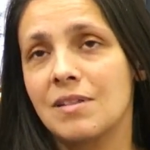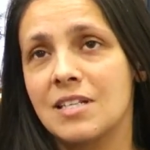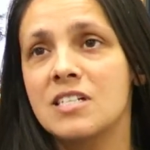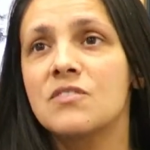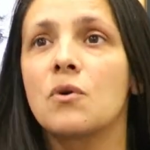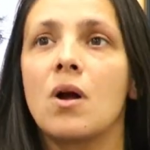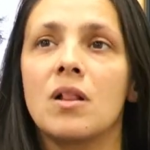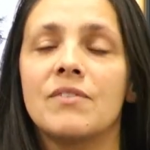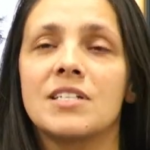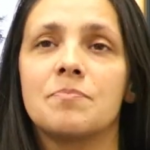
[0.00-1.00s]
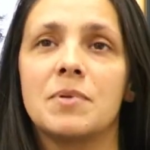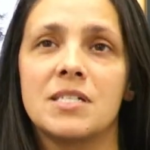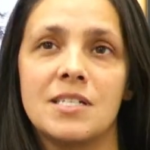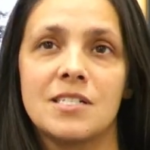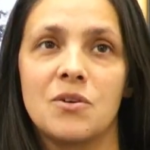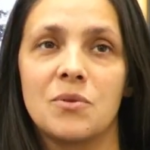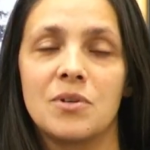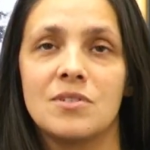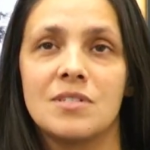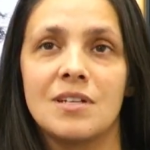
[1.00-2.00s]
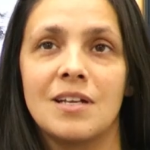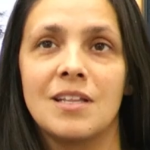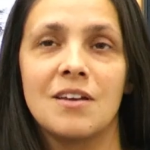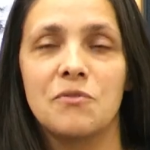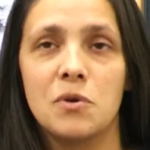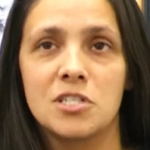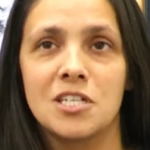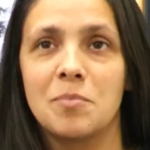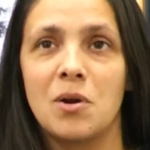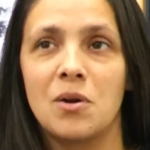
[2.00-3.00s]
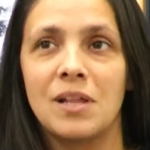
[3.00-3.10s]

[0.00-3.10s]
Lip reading: for all of us business owners. And the unfortunate part,